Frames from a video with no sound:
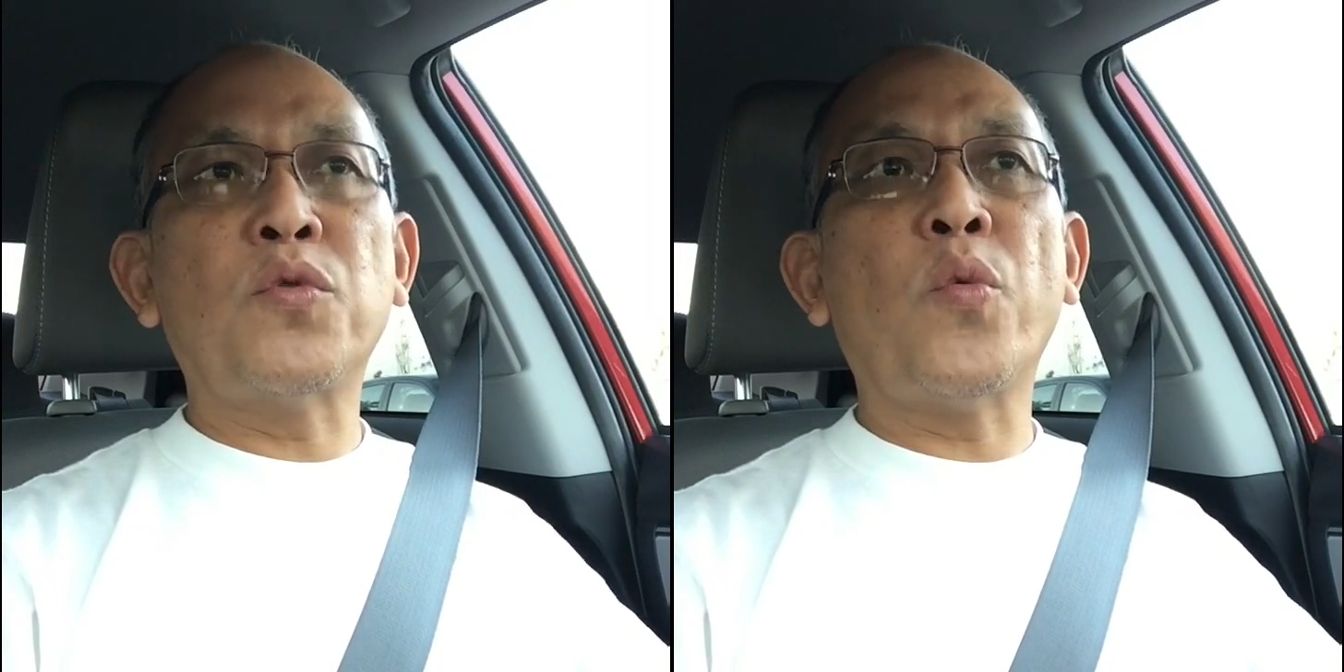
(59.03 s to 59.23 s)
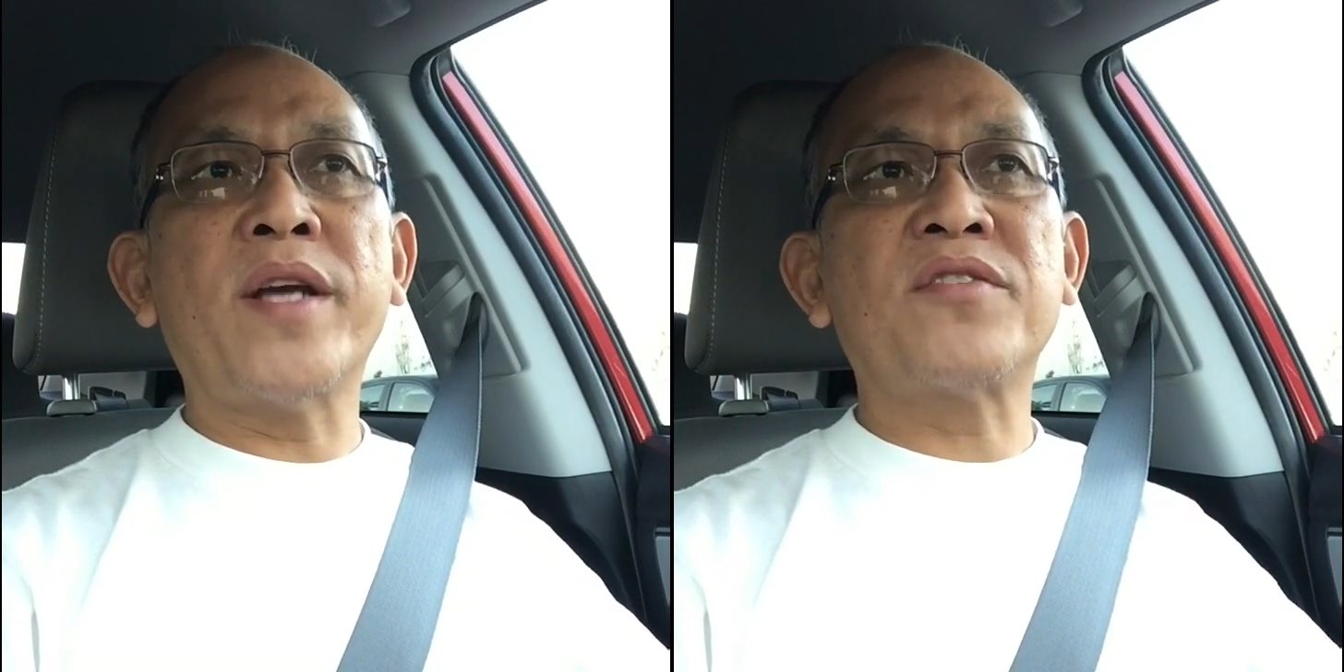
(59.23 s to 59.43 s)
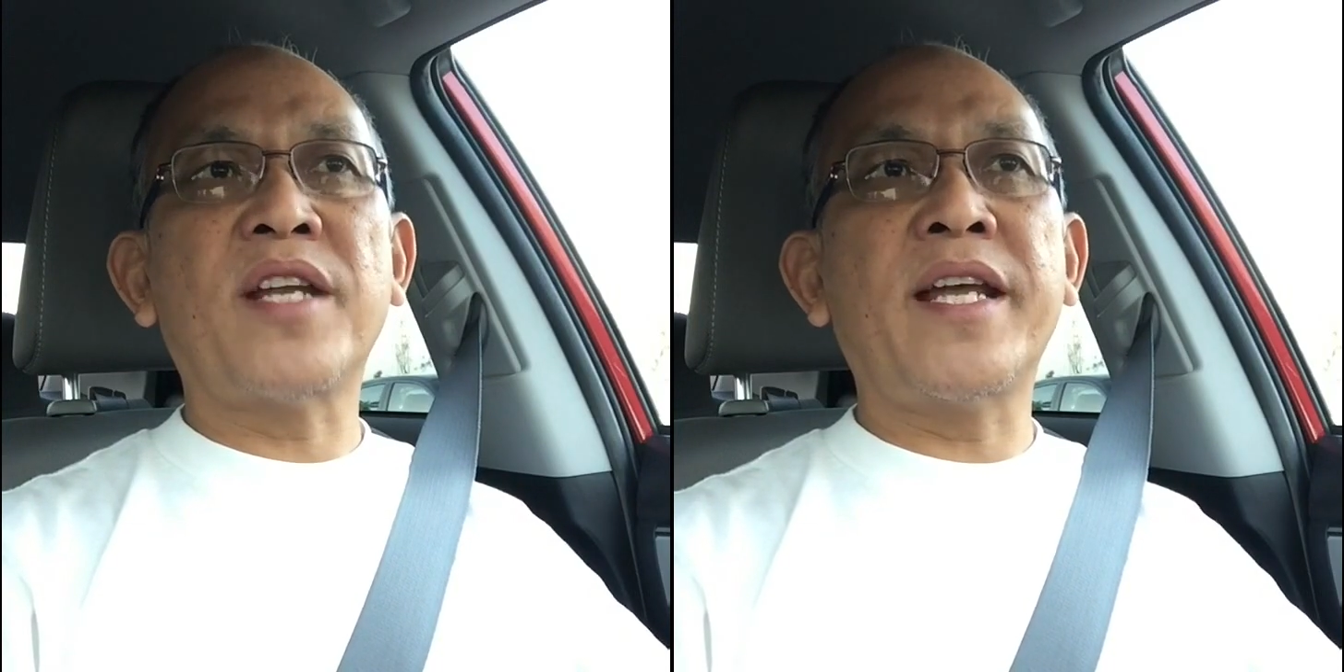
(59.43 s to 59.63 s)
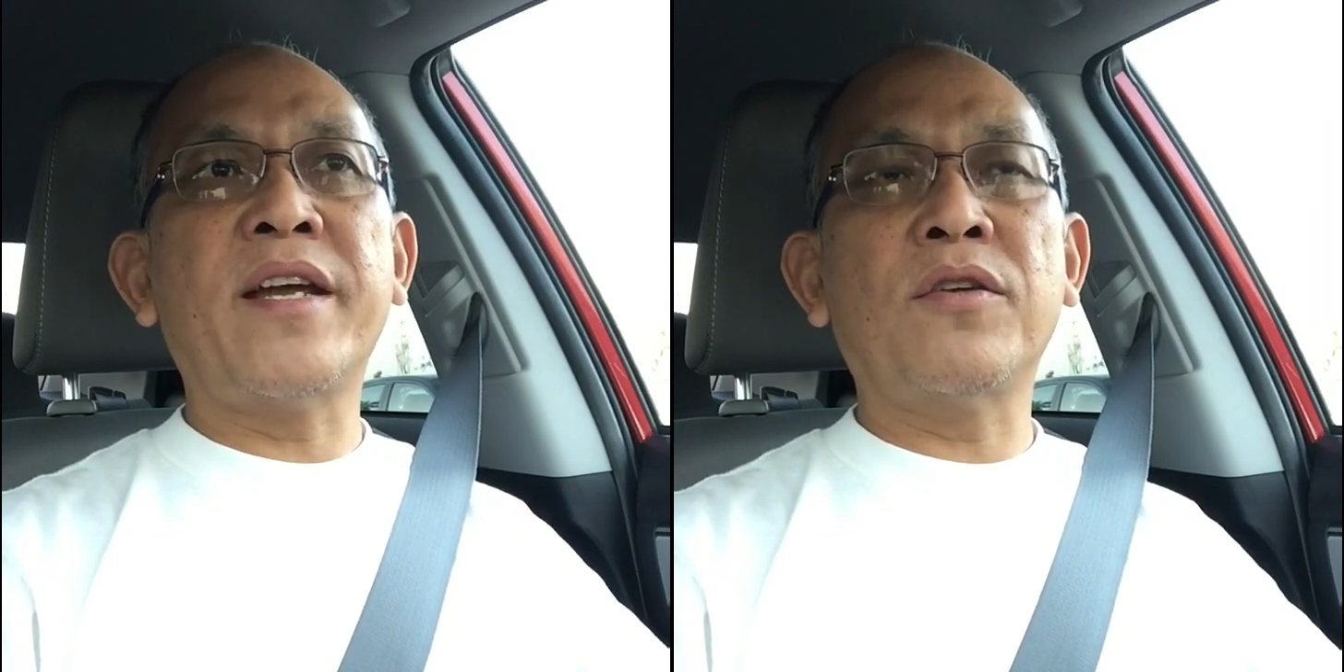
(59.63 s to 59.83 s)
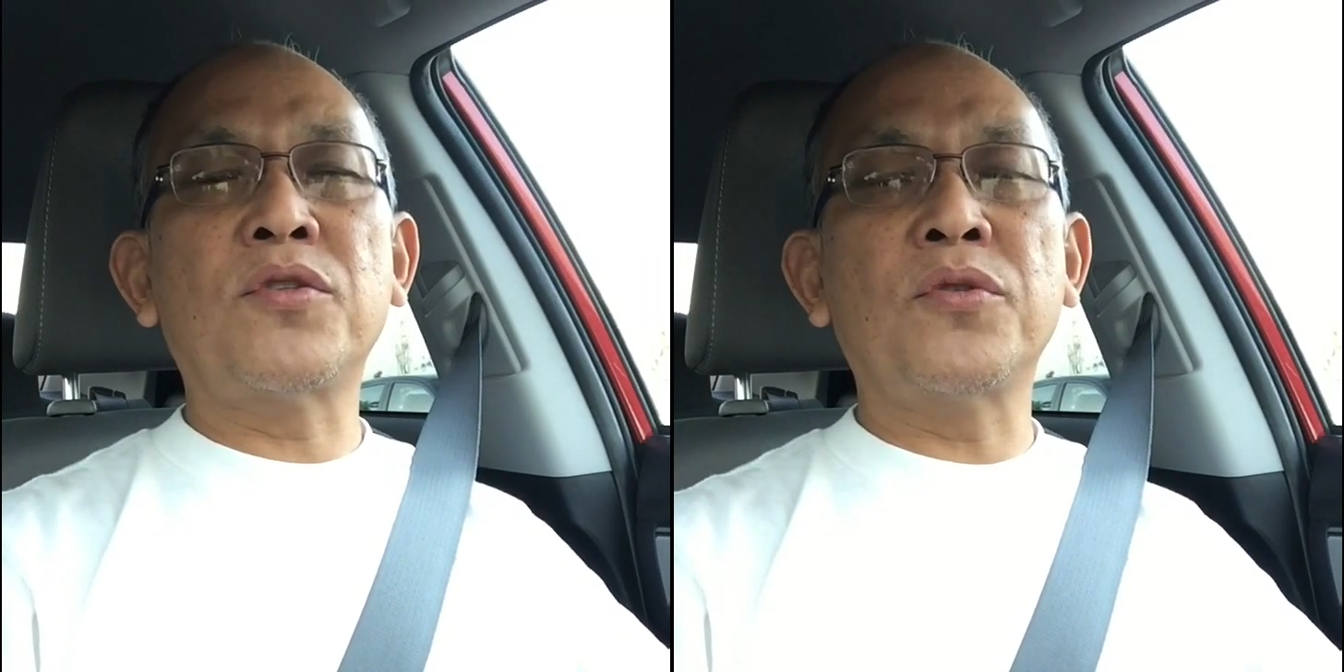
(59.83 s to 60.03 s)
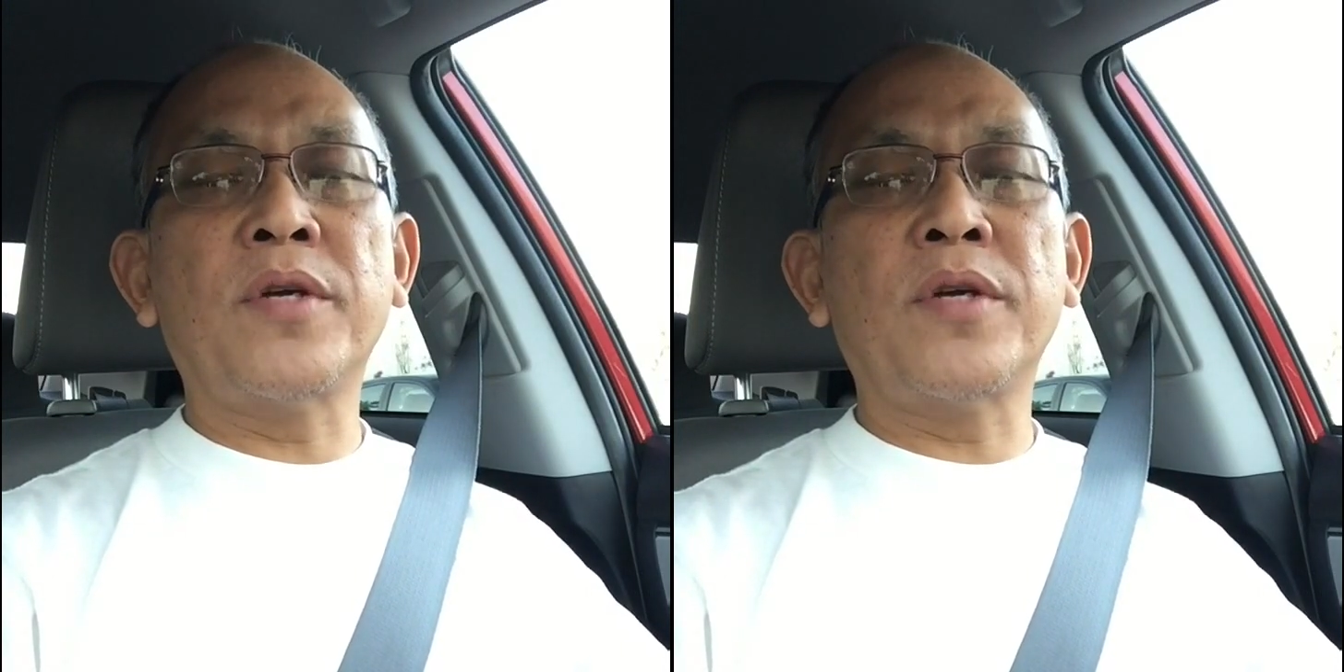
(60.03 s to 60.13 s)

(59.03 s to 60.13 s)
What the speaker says: to waste a day or two